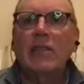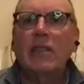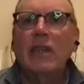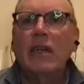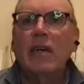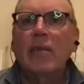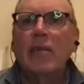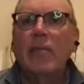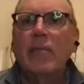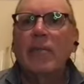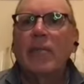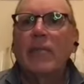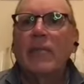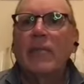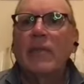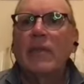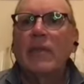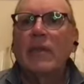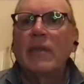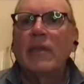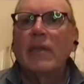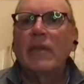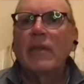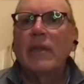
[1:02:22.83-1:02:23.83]
um,
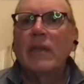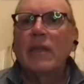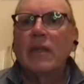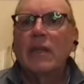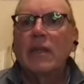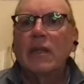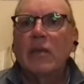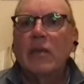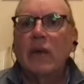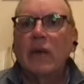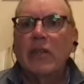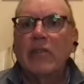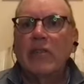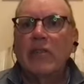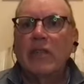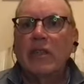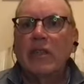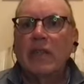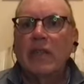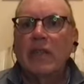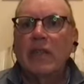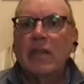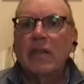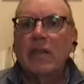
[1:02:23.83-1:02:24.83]
question.
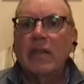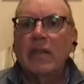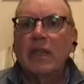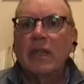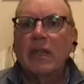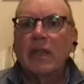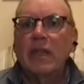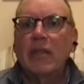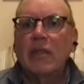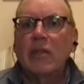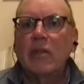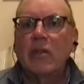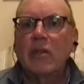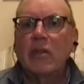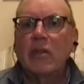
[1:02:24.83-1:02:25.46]
Thank you.